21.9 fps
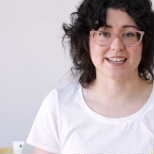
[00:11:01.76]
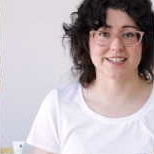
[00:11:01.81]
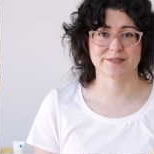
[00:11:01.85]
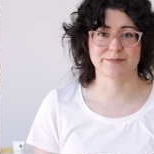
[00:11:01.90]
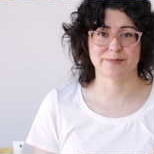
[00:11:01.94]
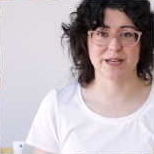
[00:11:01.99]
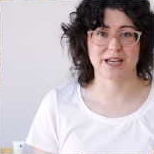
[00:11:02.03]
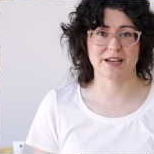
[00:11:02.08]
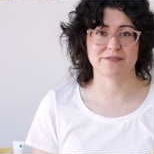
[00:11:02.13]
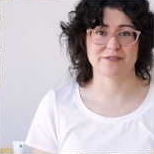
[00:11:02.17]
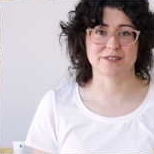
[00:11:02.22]

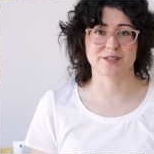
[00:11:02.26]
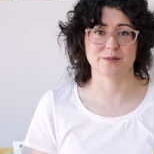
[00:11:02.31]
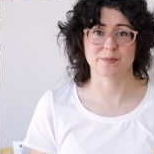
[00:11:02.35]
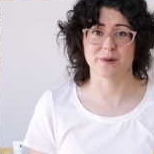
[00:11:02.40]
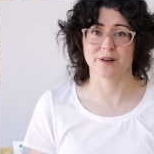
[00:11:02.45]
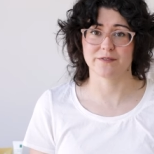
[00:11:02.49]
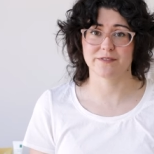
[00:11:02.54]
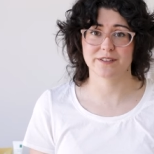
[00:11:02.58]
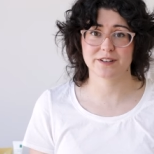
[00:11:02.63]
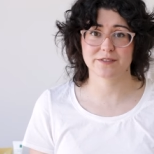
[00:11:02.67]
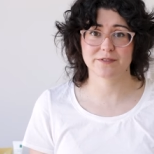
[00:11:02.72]
SPFs is
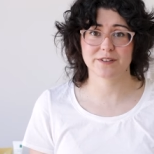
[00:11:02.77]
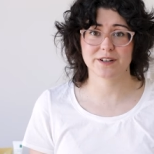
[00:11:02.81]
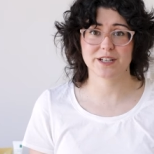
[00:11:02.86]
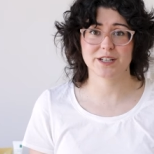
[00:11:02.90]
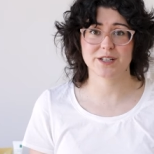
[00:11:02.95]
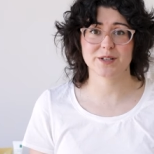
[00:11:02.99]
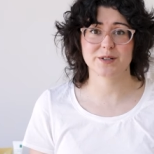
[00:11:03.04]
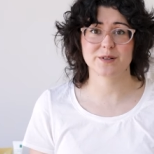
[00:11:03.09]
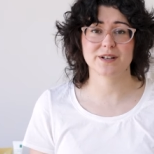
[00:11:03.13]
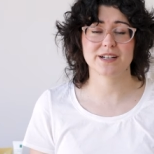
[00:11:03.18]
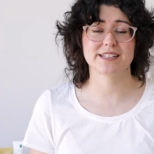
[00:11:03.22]
perfect for
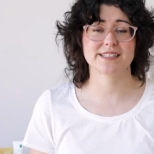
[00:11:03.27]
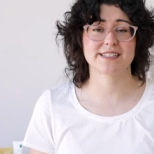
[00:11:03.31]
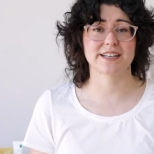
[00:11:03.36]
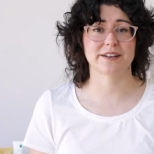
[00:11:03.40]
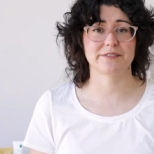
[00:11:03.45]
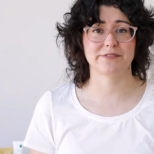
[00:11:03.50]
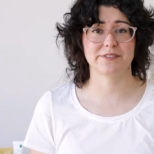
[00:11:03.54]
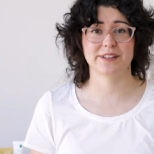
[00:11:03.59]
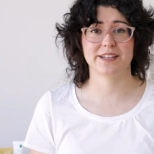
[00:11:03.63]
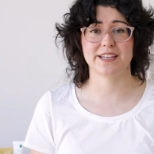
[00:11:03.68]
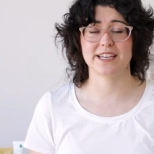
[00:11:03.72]
you,
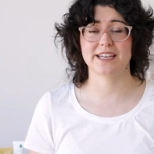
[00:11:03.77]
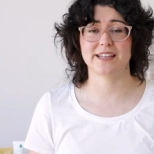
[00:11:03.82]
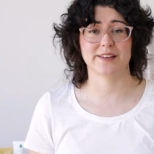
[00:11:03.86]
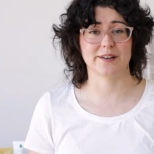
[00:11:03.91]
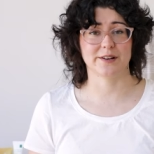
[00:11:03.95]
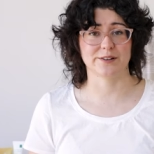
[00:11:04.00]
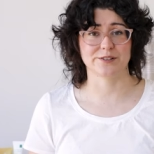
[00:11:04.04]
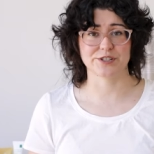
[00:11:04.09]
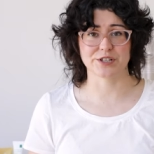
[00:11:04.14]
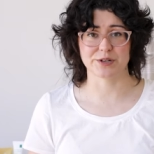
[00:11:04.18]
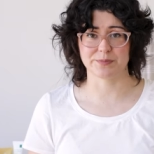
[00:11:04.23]
definitely
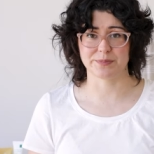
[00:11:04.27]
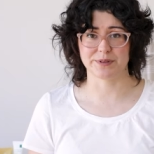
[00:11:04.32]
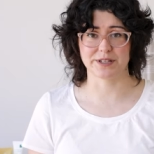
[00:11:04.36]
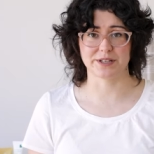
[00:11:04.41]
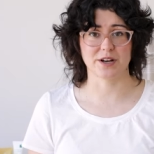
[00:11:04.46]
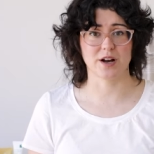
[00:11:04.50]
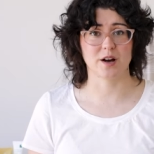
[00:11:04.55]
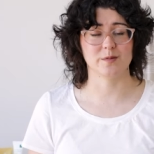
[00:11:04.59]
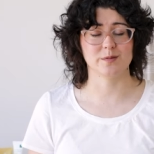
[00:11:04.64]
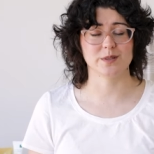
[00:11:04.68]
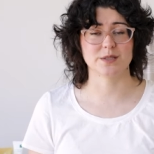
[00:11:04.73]
either jump in the
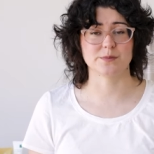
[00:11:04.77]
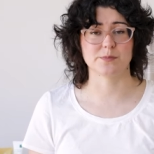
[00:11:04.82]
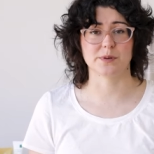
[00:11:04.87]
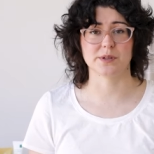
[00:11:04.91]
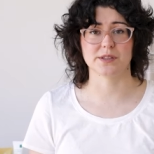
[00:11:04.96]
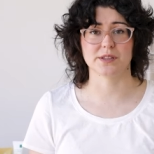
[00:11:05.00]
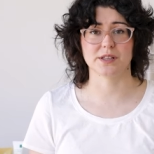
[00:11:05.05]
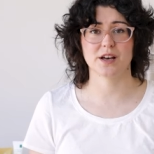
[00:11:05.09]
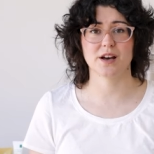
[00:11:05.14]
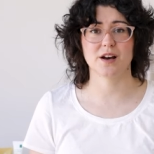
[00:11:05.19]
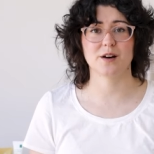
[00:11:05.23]
comments
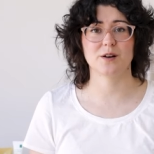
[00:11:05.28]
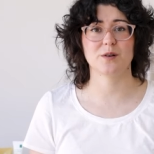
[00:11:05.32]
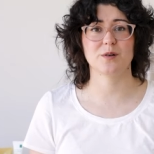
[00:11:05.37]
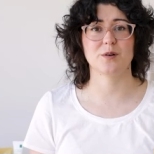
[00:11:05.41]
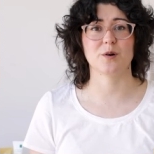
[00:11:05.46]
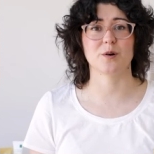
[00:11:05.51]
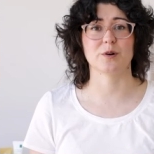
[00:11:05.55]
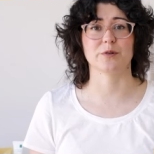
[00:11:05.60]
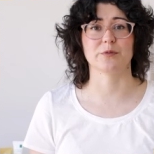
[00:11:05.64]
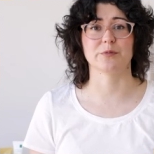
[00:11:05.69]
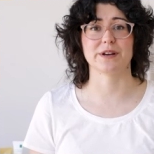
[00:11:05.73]

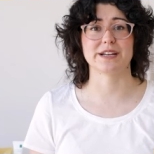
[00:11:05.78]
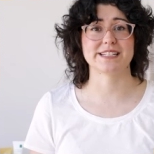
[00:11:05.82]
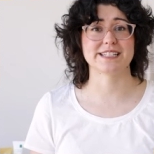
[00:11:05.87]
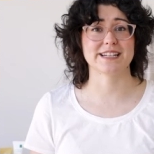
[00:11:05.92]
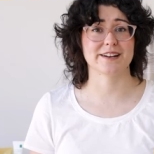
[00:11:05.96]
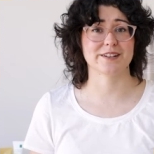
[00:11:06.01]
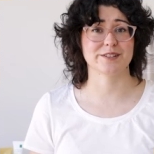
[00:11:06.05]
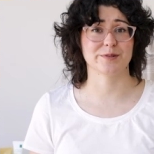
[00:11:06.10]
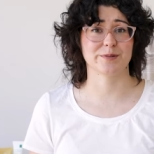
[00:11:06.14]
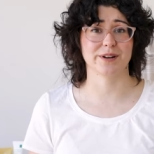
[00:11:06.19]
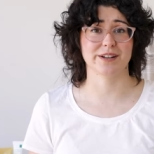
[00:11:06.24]
below or reach
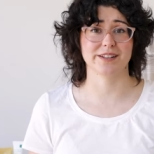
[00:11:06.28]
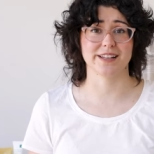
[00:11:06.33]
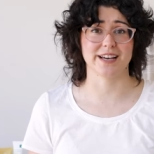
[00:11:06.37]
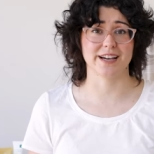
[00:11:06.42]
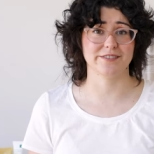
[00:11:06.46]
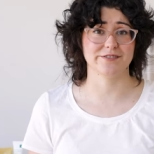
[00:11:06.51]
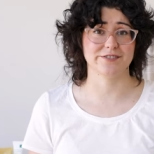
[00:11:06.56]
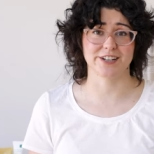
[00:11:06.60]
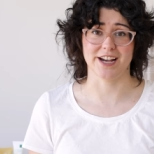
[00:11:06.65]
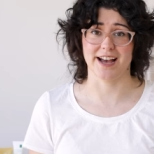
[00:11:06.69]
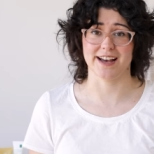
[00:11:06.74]
out to our
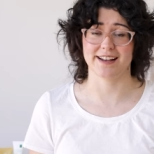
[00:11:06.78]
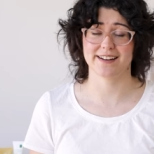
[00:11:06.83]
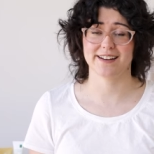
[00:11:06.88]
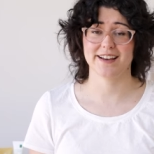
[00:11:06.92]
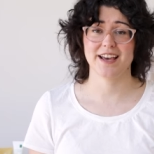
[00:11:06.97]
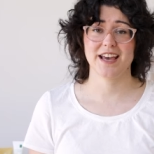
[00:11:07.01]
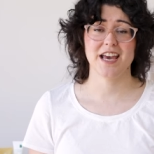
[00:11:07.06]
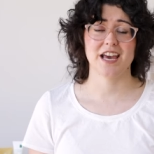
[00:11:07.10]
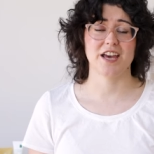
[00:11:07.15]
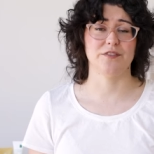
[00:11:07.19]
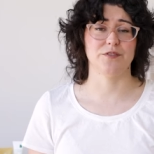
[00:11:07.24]
live chat.
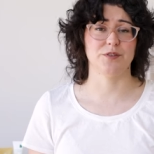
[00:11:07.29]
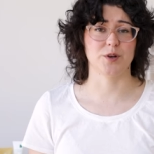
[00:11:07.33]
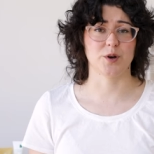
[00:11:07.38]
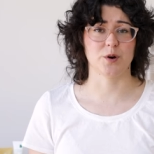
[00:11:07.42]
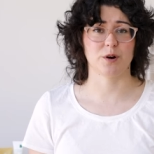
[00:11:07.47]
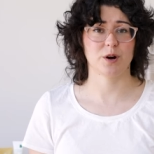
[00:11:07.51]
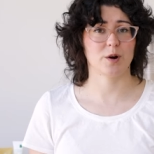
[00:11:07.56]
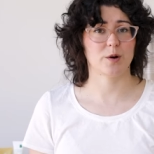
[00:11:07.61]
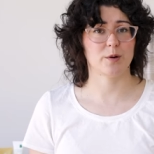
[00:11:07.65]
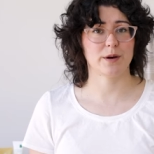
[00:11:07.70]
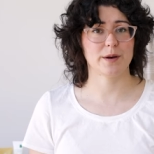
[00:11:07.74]
If you go
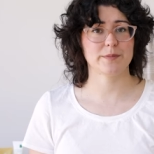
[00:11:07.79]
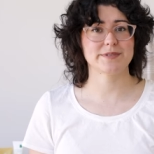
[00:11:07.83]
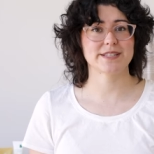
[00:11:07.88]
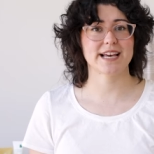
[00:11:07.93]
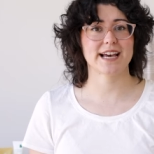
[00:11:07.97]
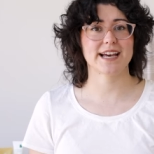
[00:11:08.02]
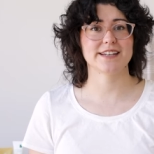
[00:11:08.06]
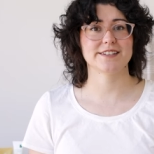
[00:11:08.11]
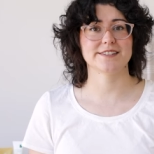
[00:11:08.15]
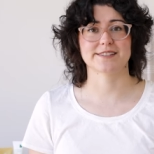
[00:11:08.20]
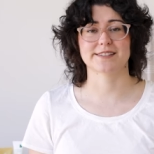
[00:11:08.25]
to our
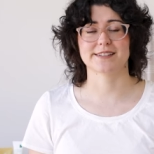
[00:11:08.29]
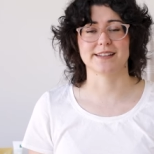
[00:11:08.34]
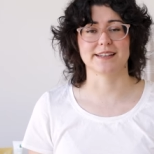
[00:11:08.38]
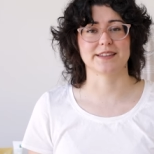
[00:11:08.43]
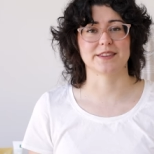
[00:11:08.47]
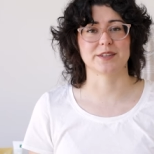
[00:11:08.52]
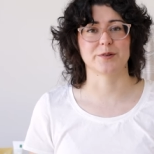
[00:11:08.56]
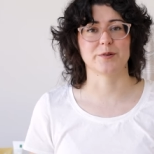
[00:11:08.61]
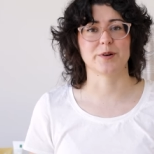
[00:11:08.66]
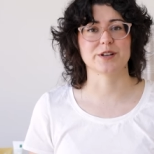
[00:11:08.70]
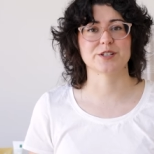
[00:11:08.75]
website, just click
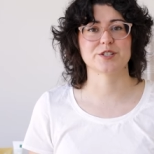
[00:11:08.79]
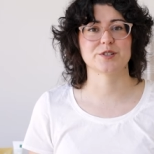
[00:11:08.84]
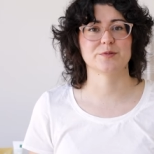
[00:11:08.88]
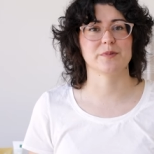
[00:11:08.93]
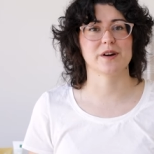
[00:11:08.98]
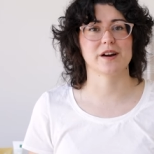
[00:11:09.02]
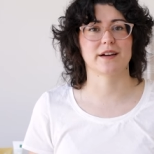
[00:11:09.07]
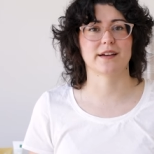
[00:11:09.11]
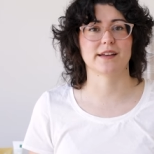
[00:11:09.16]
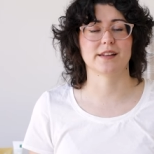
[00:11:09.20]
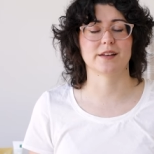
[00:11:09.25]
the question
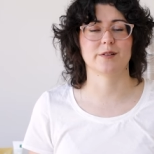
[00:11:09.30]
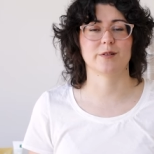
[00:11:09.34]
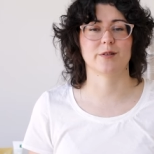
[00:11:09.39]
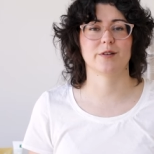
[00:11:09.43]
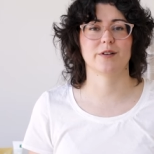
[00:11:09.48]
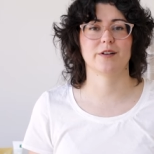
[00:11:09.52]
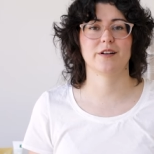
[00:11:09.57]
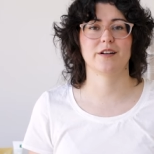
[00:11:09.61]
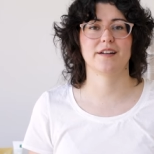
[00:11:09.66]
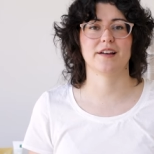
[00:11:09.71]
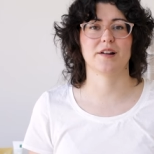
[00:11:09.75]
mark in the
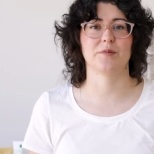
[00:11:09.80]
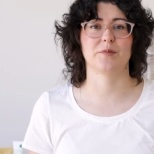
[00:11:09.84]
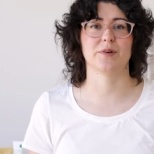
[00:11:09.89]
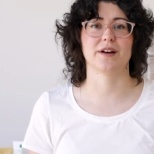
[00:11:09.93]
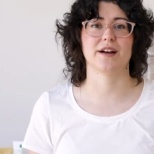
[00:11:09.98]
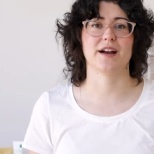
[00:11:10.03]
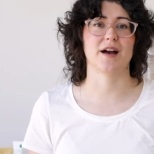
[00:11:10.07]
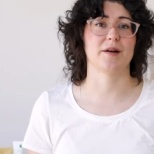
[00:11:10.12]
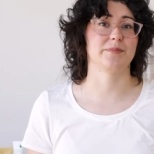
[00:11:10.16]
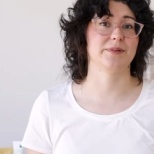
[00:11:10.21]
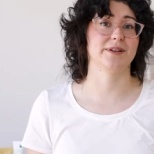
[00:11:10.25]
corner and we're
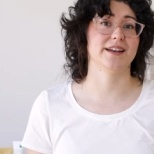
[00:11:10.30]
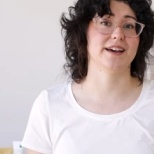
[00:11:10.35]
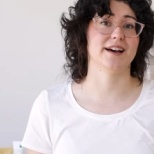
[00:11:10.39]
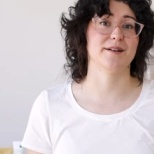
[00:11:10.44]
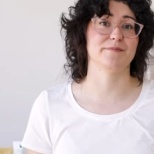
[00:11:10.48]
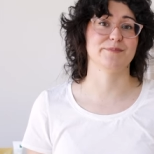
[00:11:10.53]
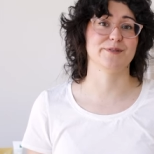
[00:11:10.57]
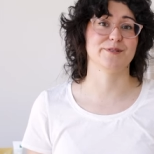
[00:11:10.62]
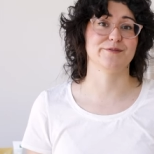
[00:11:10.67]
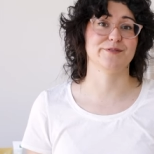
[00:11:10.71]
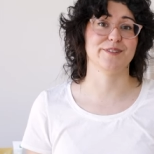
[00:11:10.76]
happy to
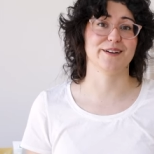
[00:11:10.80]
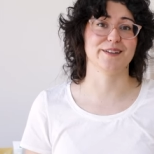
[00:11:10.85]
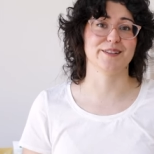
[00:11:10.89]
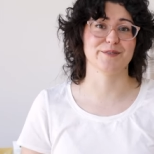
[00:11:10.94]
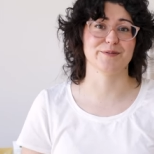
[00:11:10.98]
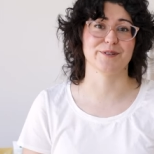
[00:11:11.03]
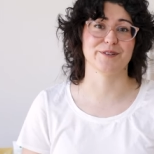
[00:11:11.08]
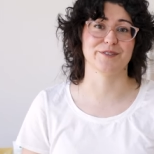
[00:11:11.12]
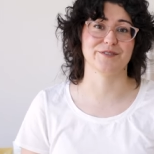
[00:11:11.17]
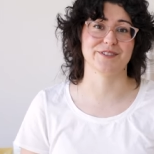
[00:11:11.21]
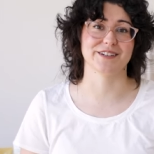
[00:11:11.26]
help you find the
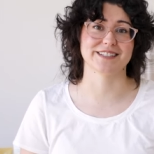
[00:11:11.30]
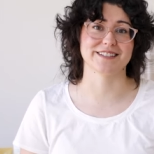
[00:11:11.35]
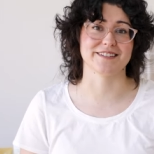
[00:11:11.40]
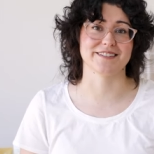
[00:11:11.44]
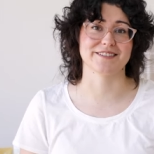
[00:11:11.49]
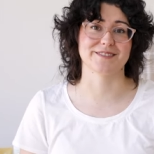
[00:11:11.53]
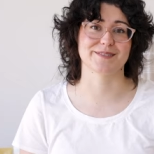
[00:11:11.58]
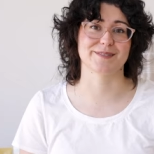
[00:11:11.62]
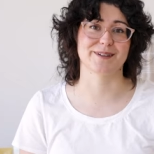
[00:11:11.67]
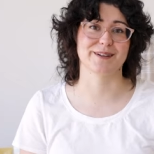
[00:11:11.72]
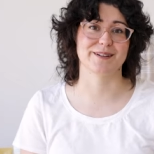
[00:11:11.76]
perfect
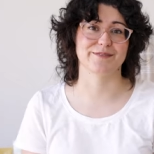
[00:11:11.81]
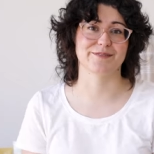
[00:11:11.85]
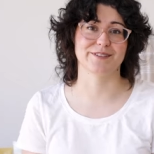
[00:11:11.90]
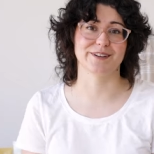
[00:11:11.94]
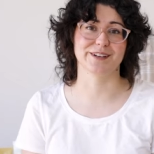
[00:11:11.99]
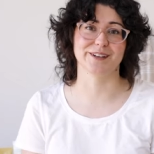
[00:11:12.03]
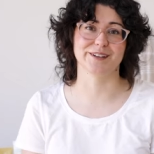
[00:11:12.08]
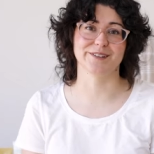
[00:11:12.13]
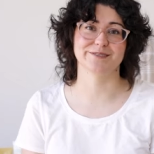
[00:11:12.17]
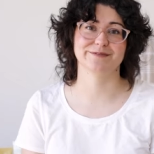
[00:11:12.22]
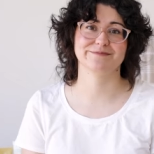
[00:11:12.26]
sunscreen for
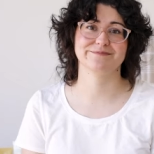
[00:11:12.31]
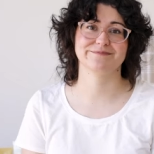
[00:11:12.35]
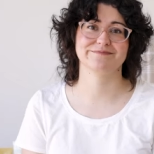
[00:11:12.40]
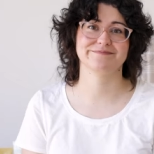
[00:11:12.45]
you.